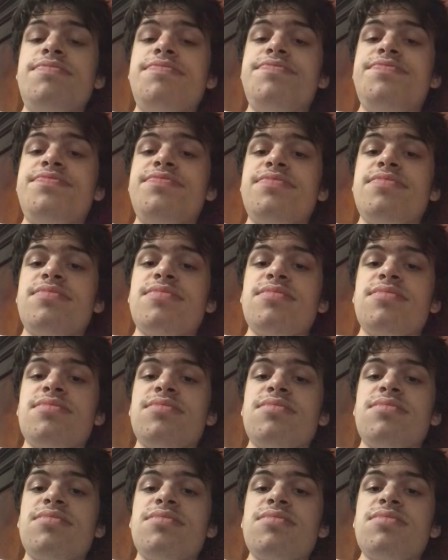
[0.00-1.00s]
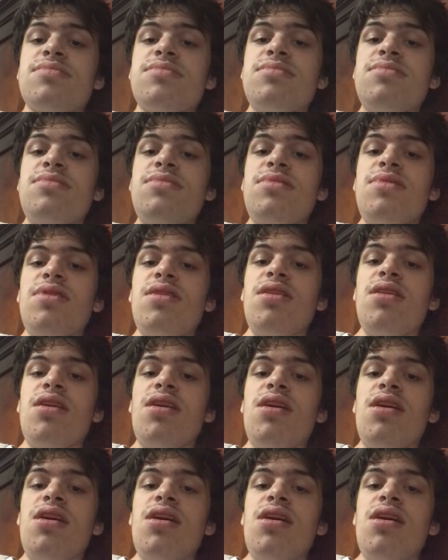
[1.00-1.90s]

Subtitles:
(no one is talking)